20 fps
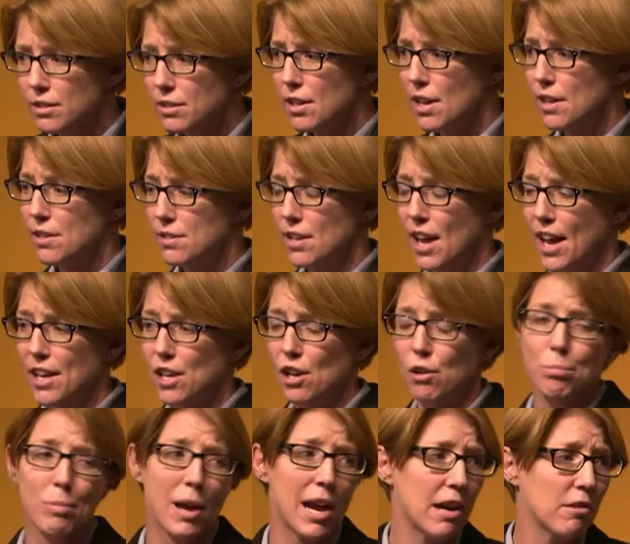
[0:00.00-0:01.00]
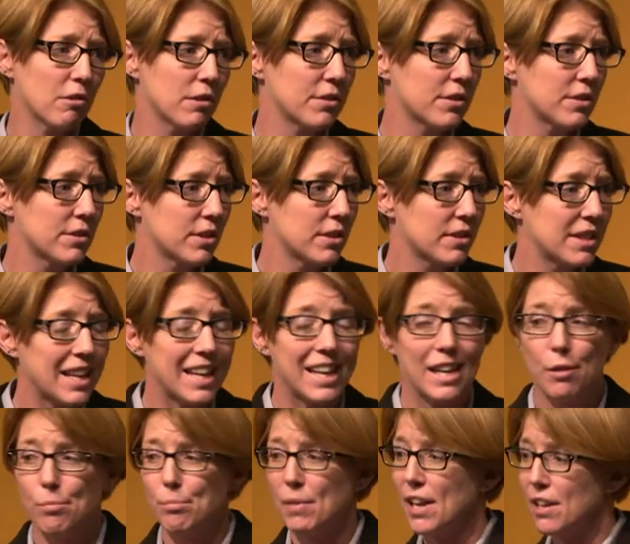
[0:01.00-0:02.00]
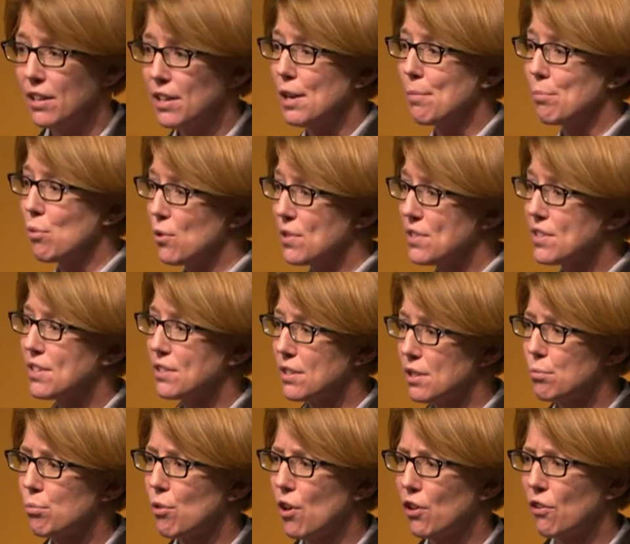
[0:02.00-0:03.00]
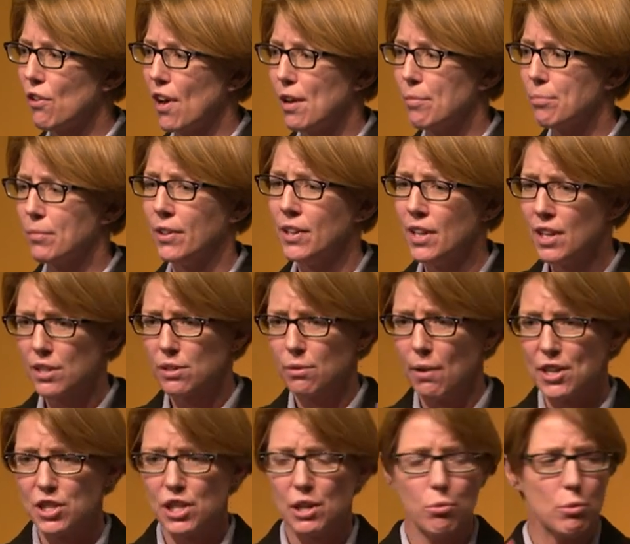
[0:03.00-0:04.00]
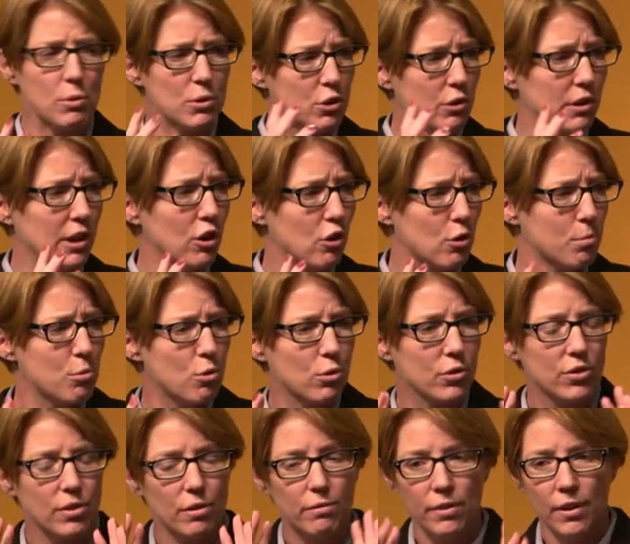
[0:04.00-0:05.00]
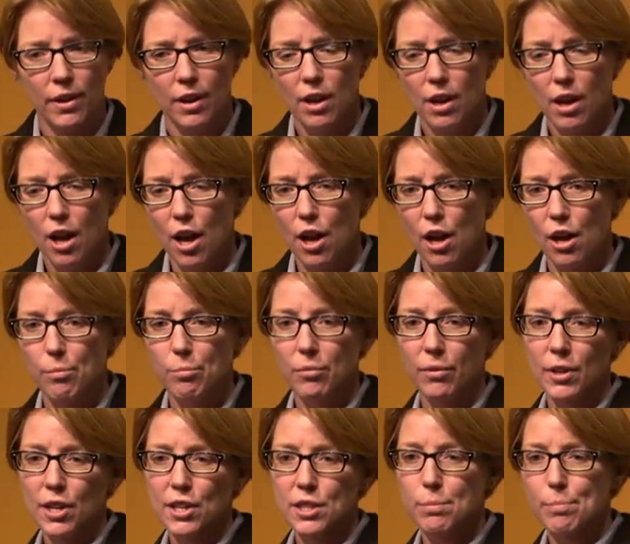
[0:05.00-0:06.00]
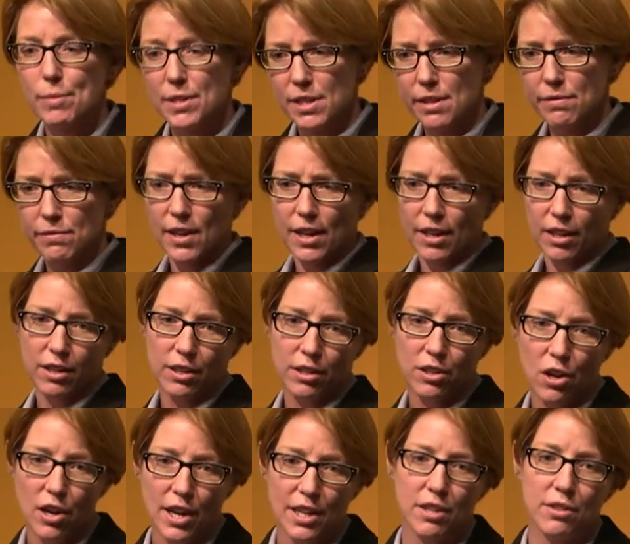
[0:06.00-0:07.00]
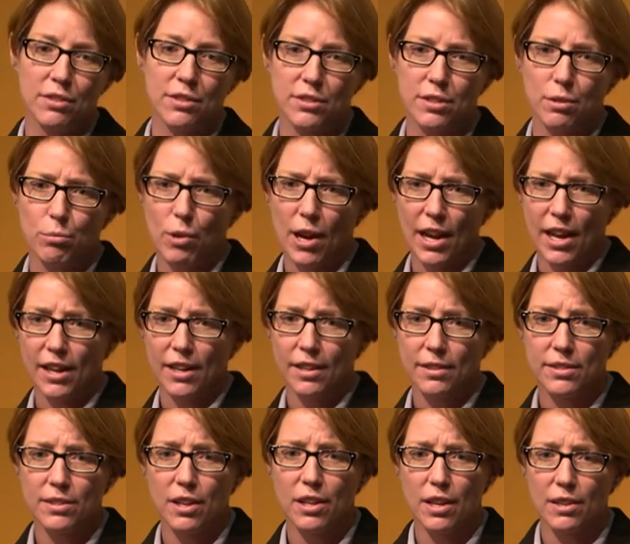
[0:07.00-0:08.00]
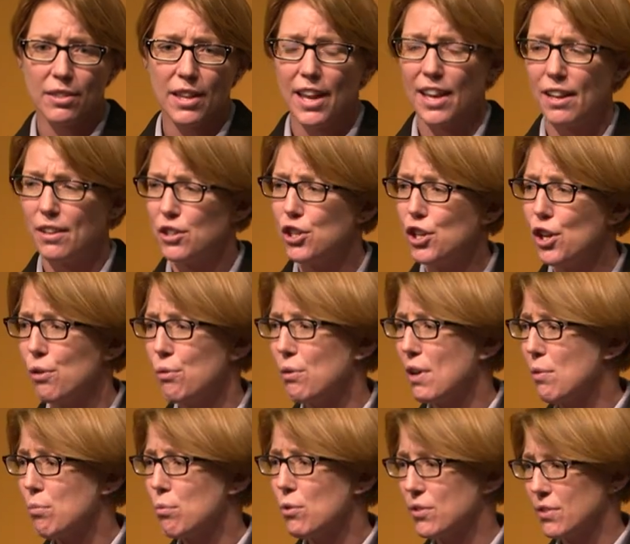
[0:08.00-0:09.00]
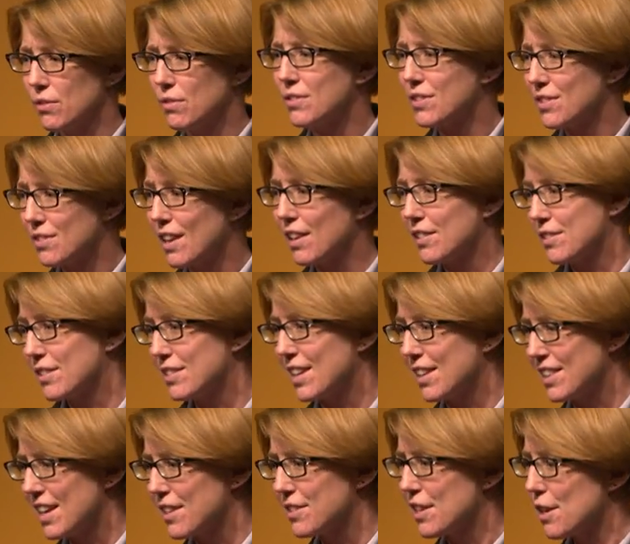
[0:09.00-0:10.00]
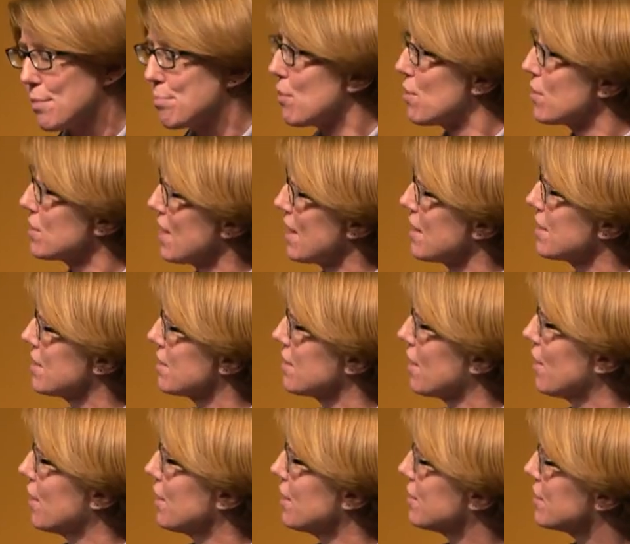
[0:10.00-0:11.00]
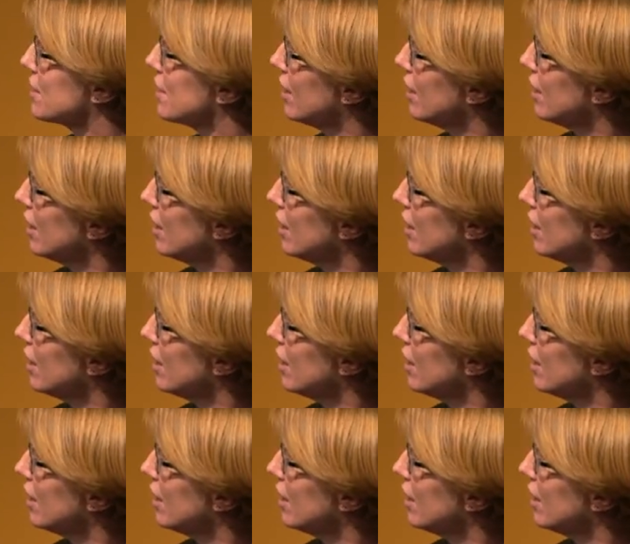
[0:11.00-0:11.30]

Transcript: there's a young parents team in the Employee Assistance Programme? So actually we were doing a lot more sort of um, specific guidance away so that they knew it wasn't, as I said, that tick box exercise.